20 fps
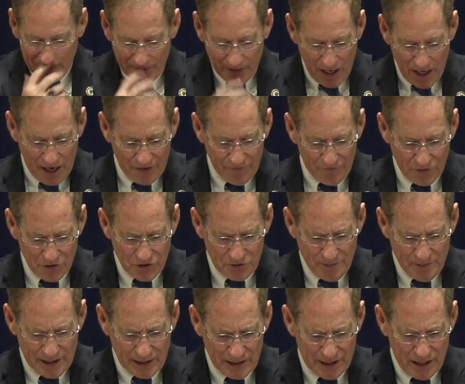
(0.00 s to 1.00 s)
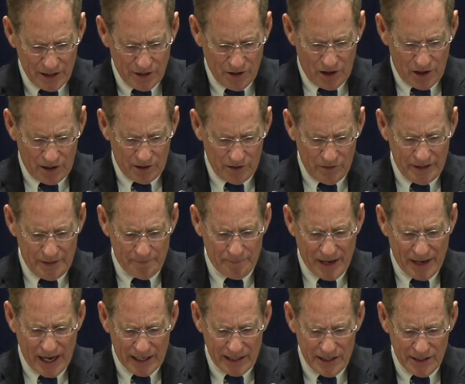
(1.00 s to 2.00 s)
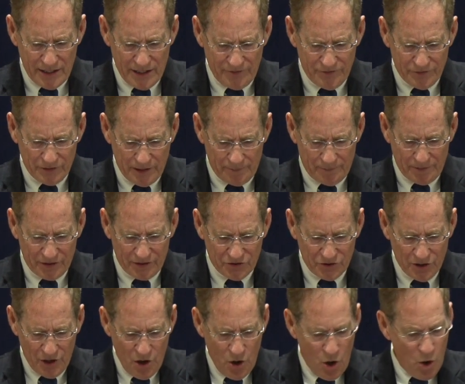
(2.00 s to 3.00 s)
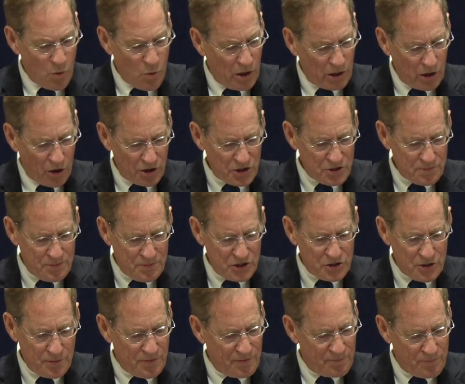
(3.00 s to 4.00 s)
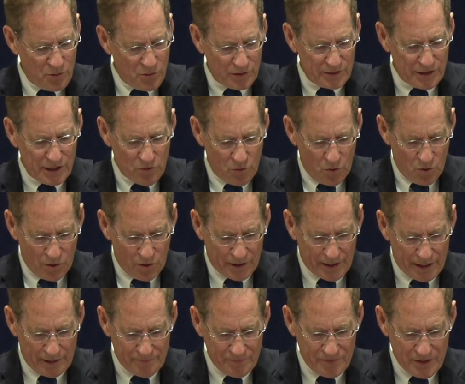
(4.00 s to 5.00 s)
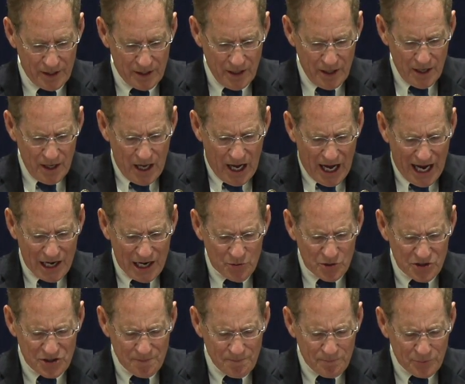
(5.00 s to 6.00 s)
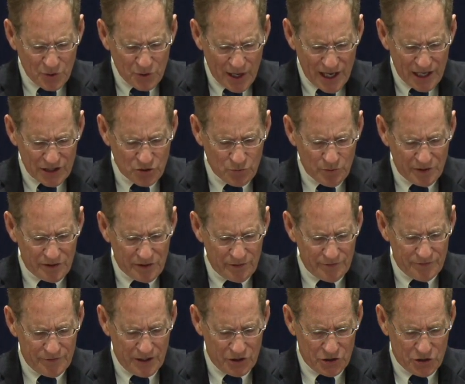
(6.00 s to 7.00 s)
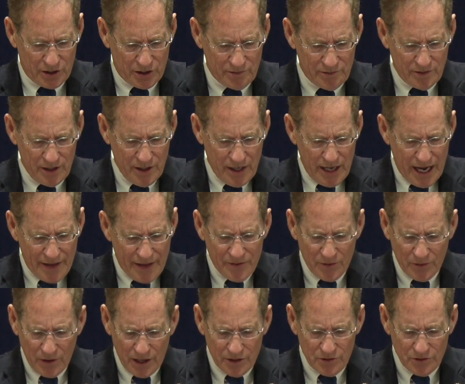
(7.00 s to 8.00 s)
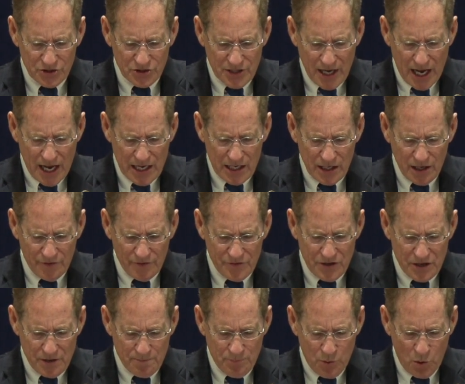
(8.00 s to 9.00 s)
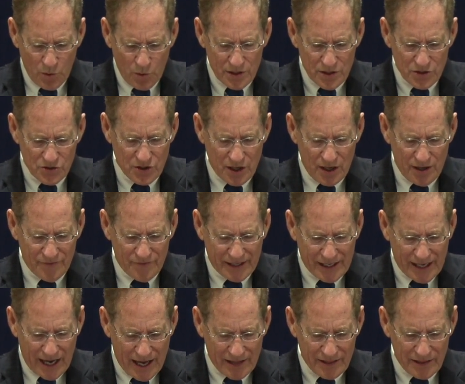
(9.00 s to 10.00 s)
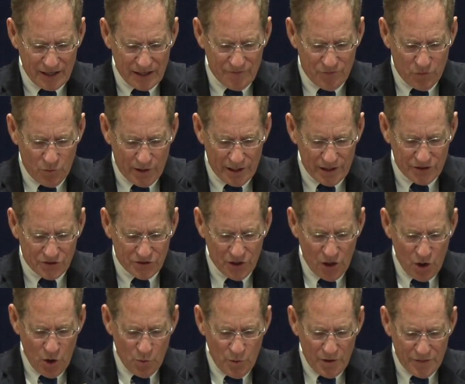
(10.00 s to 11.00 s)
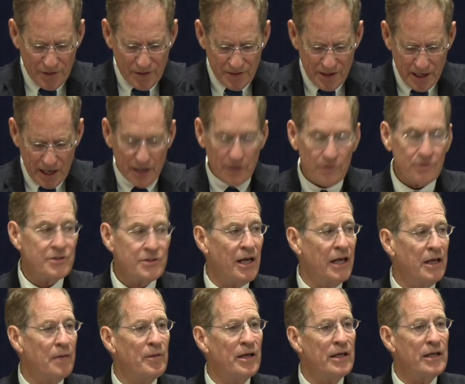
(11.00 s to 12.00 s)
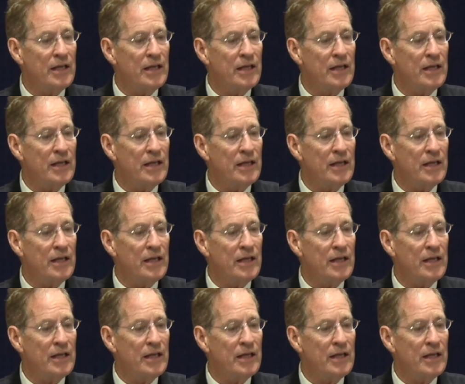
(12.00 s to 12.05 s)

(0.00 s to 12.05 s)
I first met Leonardo and Patti Defilippis while Archbishop of Portland, Oregon. I was impressed with their vision and their understanding of the importance of a Catholic voice within the entertainment